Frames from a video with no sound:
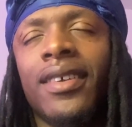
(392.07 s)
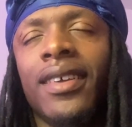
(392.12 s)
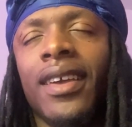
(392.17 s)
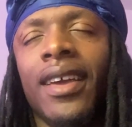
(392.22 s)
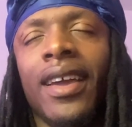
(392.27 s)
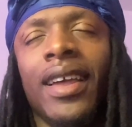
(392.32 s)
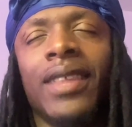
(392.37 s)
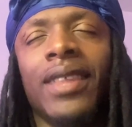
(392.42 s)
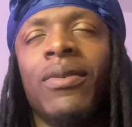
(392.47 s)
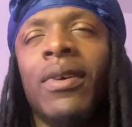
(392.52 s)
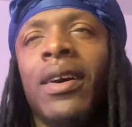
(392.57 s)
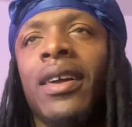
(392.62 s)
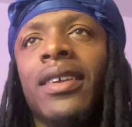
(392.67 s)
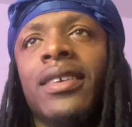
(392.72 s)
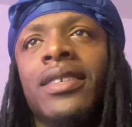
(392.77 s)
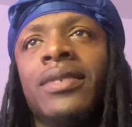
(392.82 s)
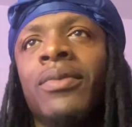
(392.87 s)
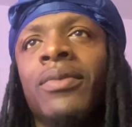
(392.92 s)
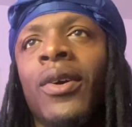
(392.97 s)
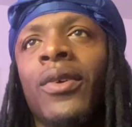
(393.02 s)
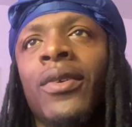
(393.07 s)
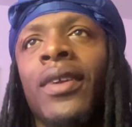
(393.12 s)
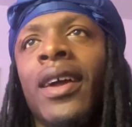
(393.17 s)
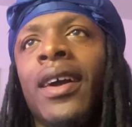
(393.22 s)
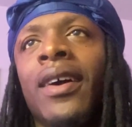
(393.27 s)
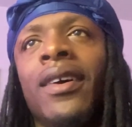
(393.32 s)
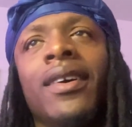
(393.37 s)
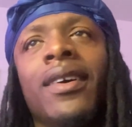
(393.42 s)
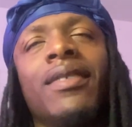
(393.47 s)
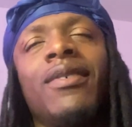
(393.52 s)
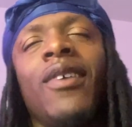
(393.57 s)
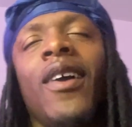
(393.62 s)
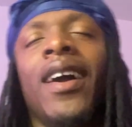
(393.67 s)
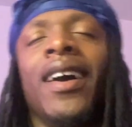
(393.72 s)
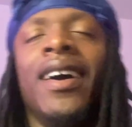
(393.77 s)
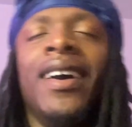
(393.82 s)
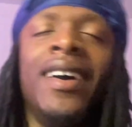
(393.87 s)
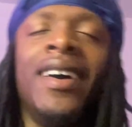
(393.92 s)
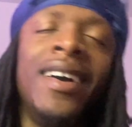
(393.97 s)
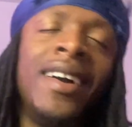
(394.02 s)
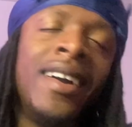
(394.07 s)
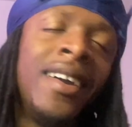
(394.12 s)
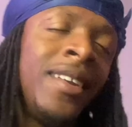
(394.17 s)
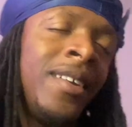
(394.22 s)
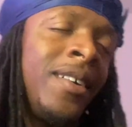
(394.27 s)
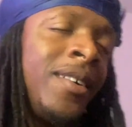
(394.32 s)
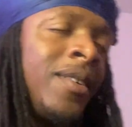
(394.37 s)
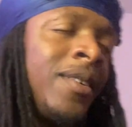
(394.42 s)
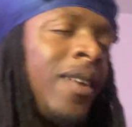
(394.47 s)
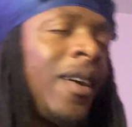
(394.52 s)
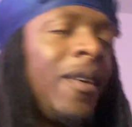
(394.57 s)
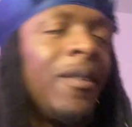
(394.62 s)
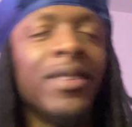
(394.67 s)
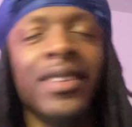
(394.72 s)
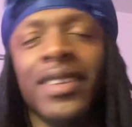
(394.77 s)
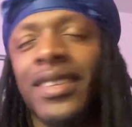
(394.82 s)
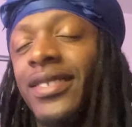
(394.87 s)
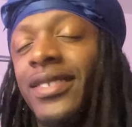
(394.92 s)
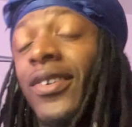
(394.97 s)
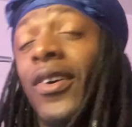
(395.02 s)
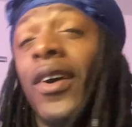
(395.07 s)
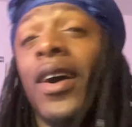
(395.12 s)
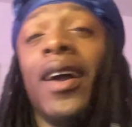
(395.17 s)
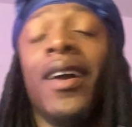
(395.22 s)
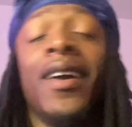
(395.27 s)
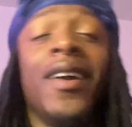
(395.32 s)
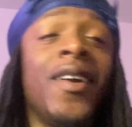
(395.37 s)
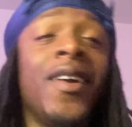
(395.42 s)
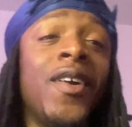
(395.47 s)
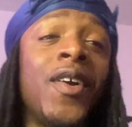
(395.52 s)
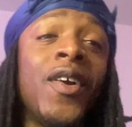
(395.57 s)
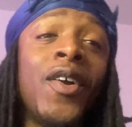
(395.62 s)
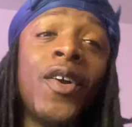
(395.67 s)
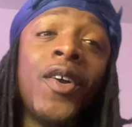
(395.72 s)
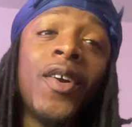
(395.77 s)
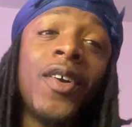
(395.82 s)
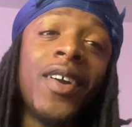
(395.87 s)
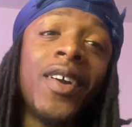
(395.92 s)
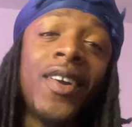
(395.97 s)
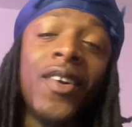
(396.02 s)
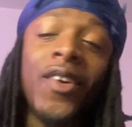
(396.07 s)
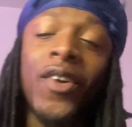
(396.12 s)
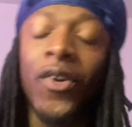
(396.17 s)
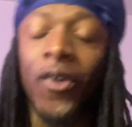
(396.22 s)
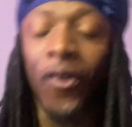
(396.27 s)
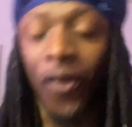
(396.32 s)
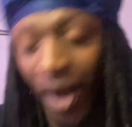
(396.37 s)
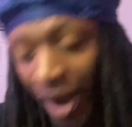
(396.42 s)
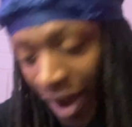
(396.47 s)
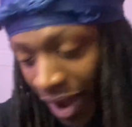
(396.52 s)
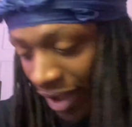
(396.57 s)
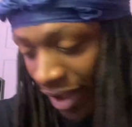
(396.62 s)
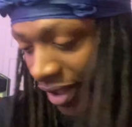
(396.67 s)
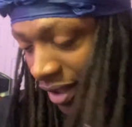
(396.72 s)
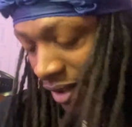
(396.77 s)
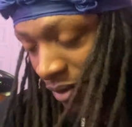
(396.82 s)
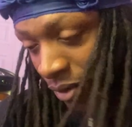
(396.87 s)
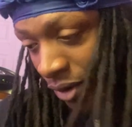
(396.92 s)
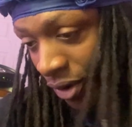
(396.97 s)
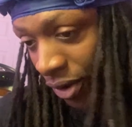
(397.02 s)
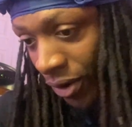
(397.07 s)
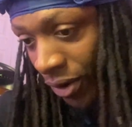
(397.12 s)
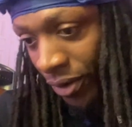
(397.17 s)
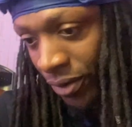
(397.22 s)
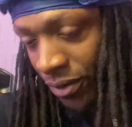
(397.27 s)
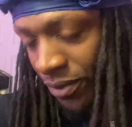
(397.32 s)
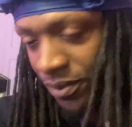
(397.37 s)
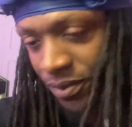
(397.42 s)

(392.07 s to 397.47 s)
That's why I just broke down. I started hugging them. I was just start crying, bro.